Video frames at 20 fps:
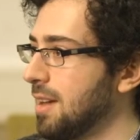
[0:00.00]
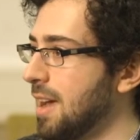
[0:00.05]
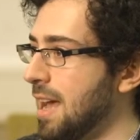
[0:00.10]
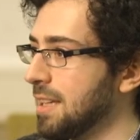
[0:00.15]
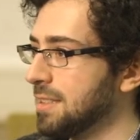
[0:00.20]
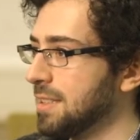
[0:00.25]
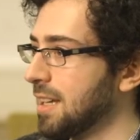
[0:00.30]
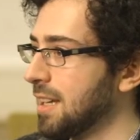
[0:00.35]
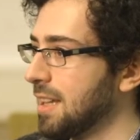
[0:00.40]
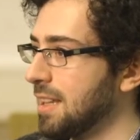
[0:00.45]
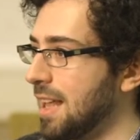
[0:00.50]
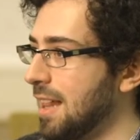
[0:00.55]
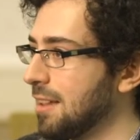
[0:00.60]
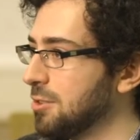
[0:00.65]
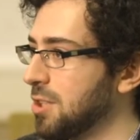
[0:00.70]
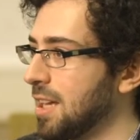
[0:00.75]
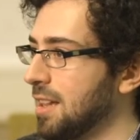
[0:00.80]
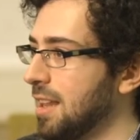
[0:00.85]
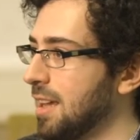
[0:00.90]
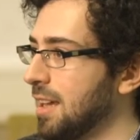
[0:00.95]
as like an
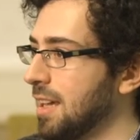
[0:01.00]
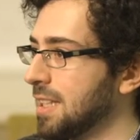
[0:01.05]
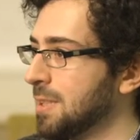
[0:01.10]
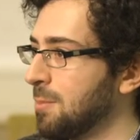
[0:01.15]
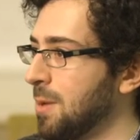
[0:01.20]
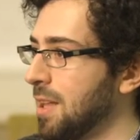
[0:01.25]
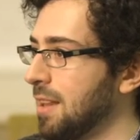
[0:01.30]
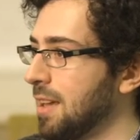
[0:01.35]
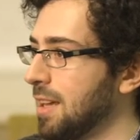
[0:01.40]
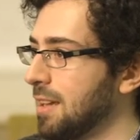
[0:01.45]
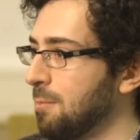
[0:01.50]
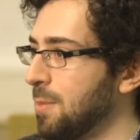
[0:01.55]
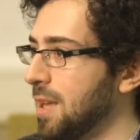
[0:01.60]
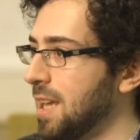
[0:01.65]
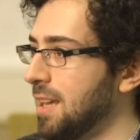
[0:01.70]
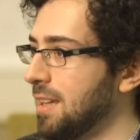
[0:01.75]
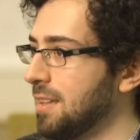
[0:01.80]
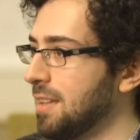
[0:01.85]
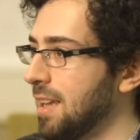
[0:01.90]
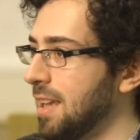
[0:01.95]
analogy I like it's a bit like
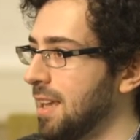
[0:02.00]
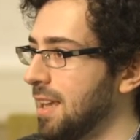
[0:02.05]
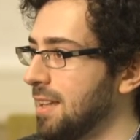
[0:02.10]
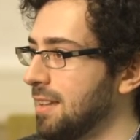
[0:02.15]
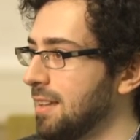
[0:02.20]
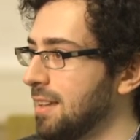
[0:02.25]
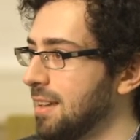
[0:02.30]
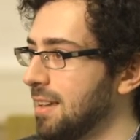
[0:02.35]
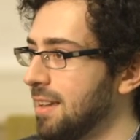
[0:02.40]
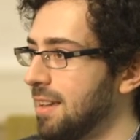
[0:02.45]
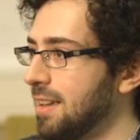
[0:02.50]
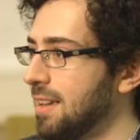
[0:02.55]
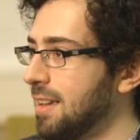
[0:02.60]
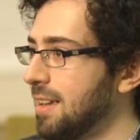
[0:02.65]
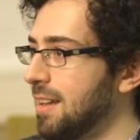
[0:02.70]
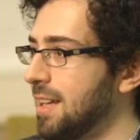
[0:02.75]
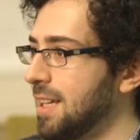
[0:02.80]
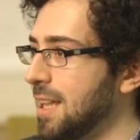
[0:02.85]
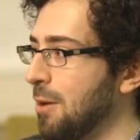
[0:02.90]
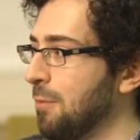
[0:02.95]
being in
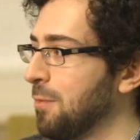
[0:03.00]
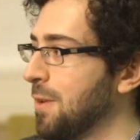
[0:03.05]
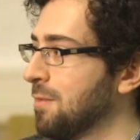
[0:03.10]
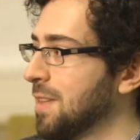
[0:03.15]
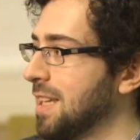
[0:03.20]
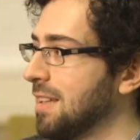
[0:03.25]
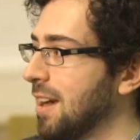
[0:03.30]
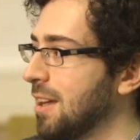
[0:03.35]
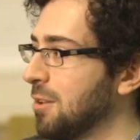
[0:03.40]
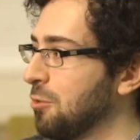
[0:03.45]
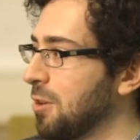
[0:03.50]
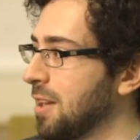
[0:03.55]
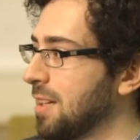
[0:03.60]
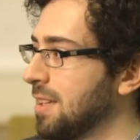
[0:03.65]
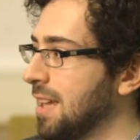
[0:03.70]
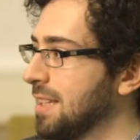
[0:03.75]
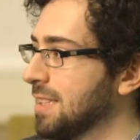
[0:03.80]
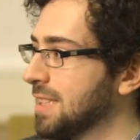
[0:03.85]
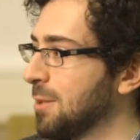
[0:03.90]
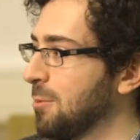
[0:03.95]
you know 1500
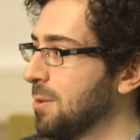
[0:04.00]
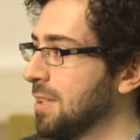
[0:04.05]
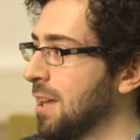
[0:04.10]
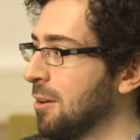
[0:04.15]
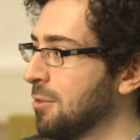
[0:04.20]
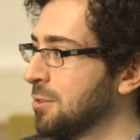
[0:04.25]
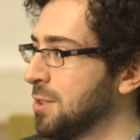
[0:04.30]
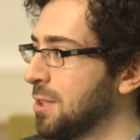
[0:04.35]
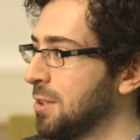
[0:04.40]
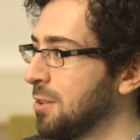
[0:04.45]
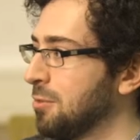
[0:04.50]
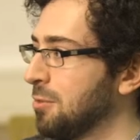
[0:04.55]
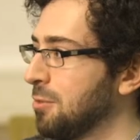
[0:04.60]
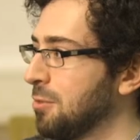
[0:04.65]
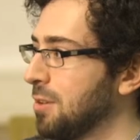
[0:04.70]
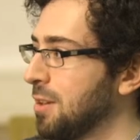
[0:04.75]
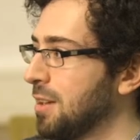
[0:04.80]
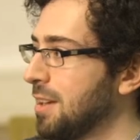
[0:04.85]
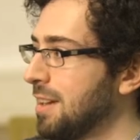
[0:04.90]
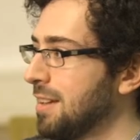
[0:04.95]
and someone tells you
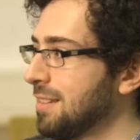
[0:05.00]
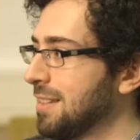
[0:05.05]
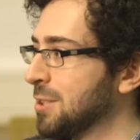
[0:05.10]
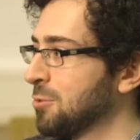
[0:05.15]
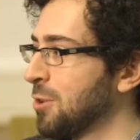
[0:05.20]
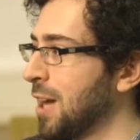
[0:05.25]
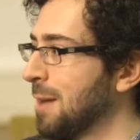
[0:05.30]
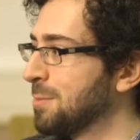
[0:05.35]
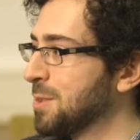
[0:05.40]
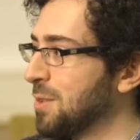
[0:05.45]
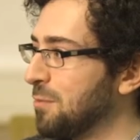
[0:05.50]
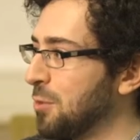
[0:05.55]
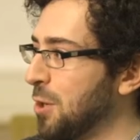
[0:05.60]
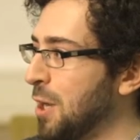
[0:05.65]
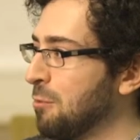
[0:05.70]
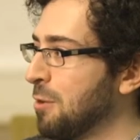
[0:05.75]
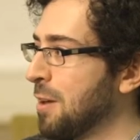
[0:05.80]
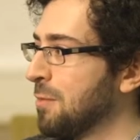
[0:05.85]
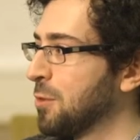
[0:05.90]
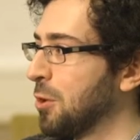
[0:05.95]
describes in
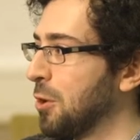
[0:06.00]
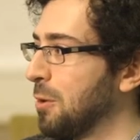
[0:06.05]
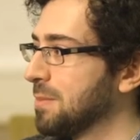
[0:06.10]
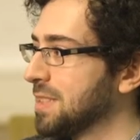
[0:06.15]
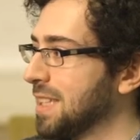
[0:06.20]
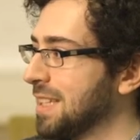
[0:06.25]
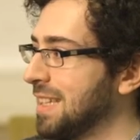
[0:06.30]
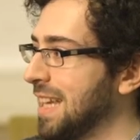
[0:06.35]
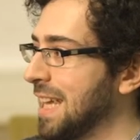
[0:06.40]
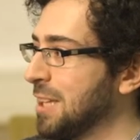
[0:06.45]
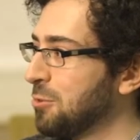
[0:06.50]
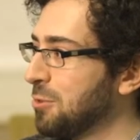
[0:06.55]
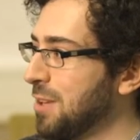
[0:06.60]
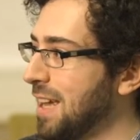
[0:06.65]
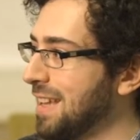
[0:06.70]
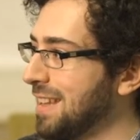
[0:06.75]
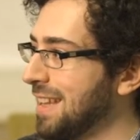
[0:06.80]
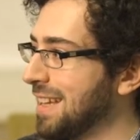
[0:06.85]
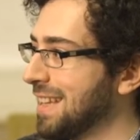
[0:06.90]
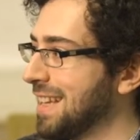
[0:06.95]
very rough terms like the
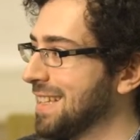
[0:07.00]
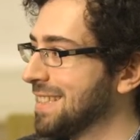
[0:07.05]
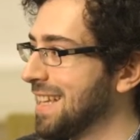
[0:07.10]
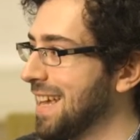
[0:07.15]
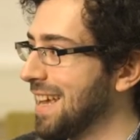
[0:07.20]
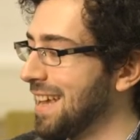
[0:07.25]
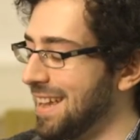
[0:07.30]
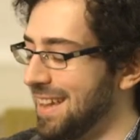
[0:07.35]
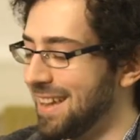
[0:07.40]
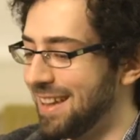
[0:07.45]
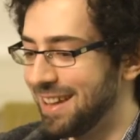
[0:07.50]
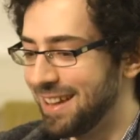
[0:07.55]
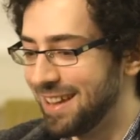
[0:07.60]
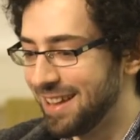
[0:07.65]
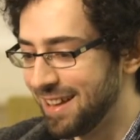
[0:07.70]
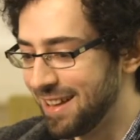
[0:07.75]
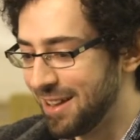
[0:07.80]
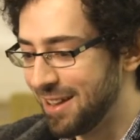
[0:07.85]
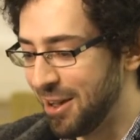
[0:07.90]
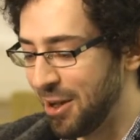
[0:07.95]
internet like they yeah. say
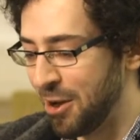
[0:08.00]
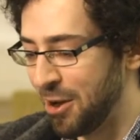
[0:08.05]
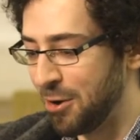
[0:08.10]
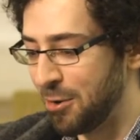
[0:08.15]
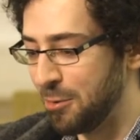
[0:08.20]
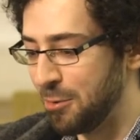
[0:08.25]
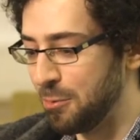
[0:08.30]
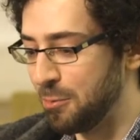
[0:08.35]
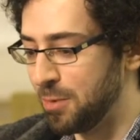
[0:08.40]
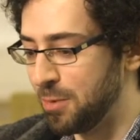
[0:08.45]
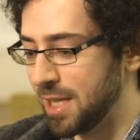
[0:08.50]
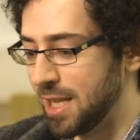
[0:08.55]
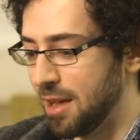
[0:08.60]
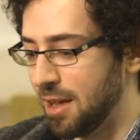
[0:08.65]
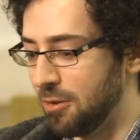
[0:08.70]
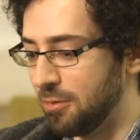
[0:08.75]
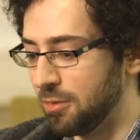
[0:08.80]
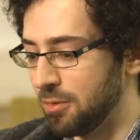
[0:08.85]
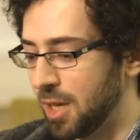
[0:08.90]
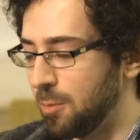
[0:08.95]
oh you
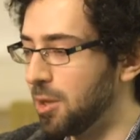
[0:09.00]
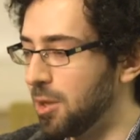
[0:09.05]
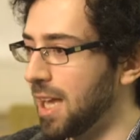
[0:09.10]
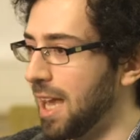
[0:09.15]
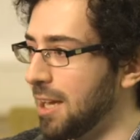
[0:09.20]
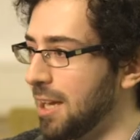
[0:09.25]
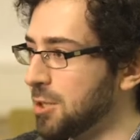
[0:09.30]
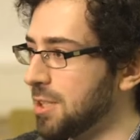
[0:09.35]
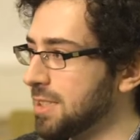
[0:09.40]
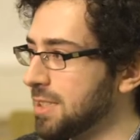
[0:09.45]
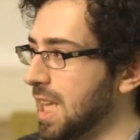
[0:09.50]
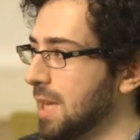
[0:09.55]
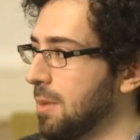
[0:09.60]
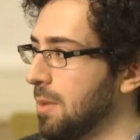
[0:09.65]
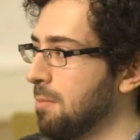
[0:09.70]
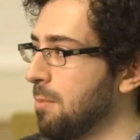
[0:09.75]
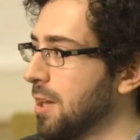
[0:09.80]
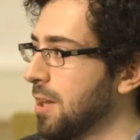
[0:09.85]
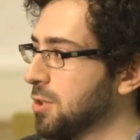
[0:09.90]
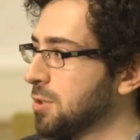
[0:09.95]
know communication is going to
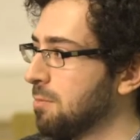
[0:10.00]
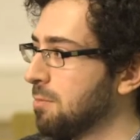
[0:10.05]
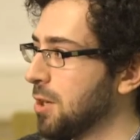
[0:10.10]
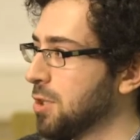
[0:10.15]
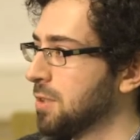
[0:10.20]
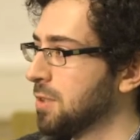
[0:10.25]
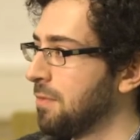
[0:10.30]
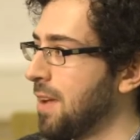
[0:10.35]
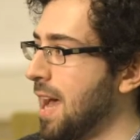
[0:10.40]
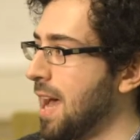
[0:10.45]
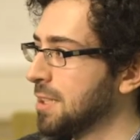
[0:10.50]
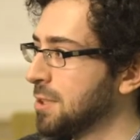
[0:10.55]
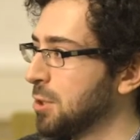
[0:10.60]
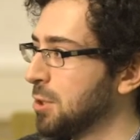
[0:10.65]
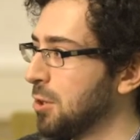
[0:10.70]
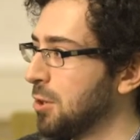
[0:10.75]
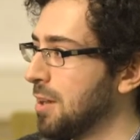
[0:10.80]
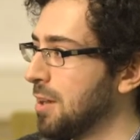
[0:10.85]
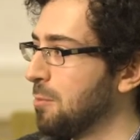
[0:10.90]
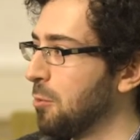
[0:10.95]
be much much
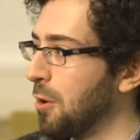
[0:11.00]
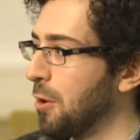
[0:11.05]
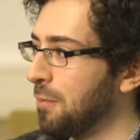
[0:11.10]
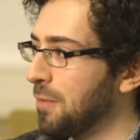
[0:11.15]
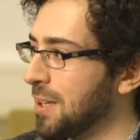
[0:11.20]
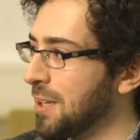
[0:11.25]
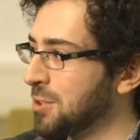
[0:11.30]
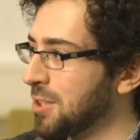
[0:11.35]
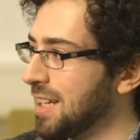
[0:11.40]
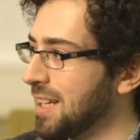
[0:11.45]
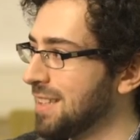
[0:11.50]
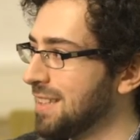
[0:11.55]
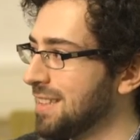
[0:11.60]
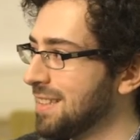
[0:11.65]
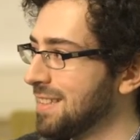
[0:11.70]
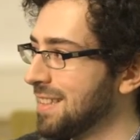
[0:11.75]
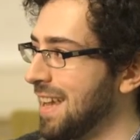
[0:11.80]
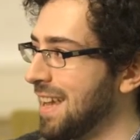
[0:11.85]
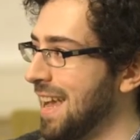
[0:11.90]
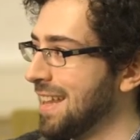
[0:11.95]
faster and more efficient
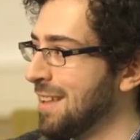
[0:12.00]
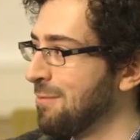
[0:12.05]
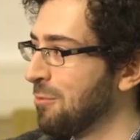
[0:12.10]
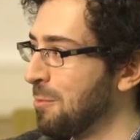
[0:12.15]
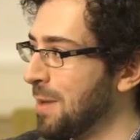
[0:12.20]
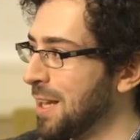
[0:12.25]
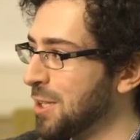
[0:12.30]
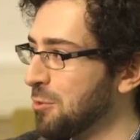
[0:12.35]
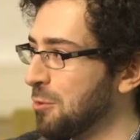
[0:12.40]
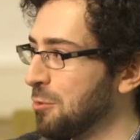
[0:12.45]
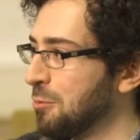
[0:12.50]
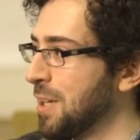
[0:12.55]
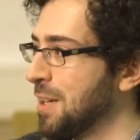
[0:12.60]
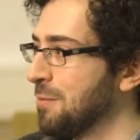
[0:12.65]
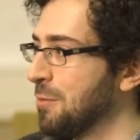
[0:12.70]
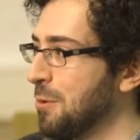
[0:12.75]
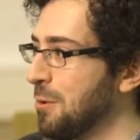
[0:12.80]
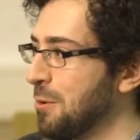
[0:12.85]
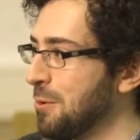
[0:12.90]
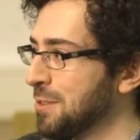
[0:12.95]
and mm-hmm. information
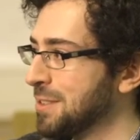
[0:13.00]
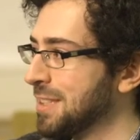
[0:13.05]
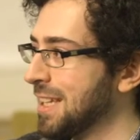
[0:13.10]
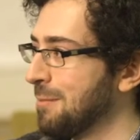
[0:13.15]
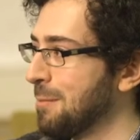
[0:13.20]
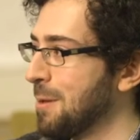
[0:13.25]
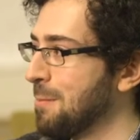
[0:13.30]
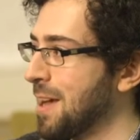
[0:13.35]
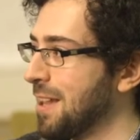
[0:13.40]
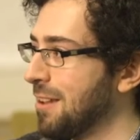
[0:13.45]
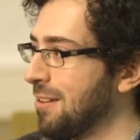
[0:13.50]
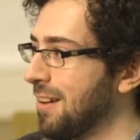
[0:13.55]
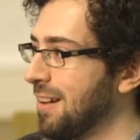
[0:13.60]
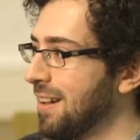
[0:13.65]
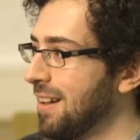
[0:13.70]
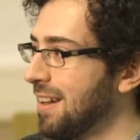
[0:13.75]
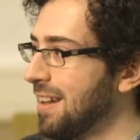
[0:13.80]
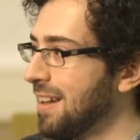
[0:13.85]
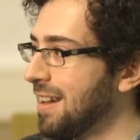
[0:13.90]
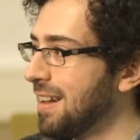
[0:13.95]
retrieval is going to be better
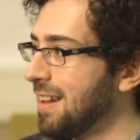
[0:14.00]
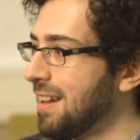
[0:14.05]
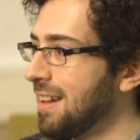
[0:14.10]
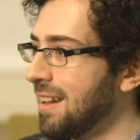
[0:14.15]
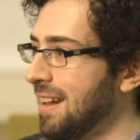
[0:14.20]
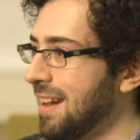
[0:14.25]
mm-hmm.